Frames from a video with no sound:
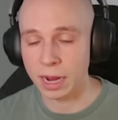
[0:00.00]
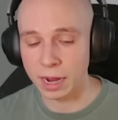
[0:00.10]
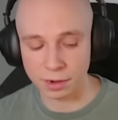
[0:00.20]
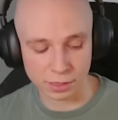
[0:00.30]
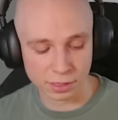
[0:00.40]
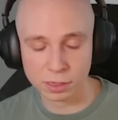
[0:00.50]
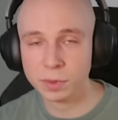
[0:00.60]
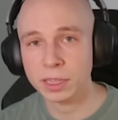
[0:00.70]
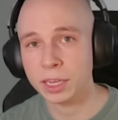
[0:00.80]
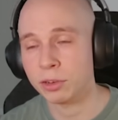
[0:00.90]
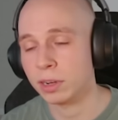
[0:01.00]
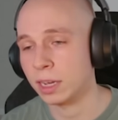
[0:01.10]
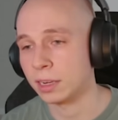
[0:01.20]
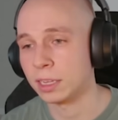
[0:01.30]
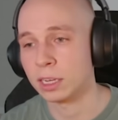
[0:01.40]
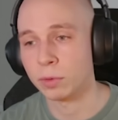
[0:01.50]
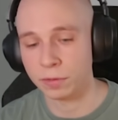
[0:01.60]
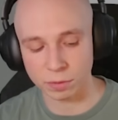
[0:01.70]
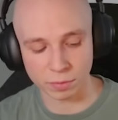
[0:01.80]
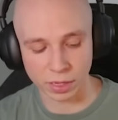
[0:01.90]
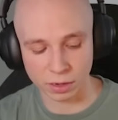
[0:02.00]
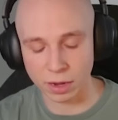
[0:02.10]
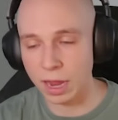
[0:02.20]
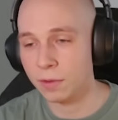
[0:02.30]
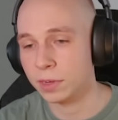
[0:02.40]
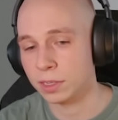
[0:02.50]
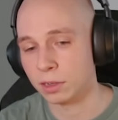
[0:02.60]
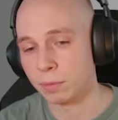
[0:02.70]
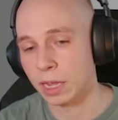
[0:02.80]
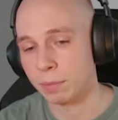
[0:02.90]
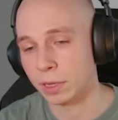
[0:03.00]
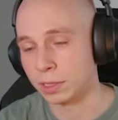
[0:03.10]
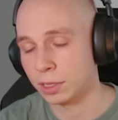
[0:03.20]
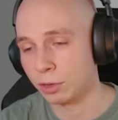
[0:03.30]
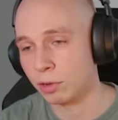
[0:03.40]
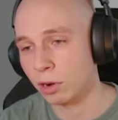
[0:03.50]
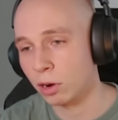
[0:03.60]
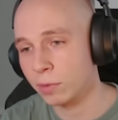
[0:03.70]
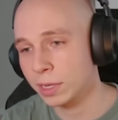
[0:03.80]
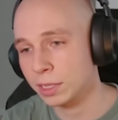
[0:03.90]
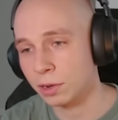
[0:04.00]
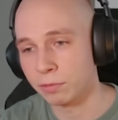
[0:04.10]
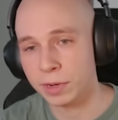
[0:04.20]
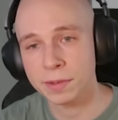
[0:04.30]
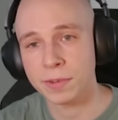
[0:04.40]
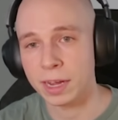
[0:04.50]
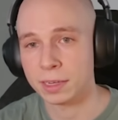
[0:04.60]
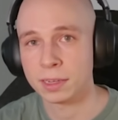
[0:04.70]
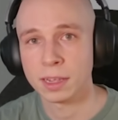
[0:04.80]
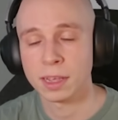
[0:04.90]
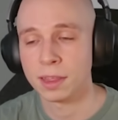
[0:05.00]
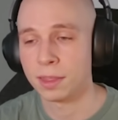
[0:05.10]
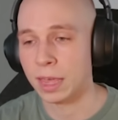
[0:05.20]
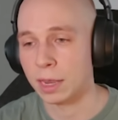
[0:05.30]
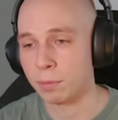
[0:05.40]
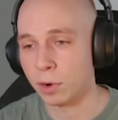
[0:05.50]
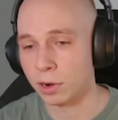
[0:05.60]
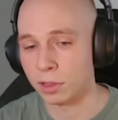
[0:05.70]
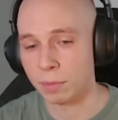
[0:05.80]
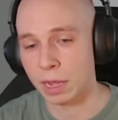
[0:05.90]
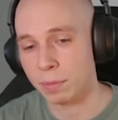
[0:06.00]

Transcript: And this is something that you can kind of take away from like every single map, is you can always refight that part of the map.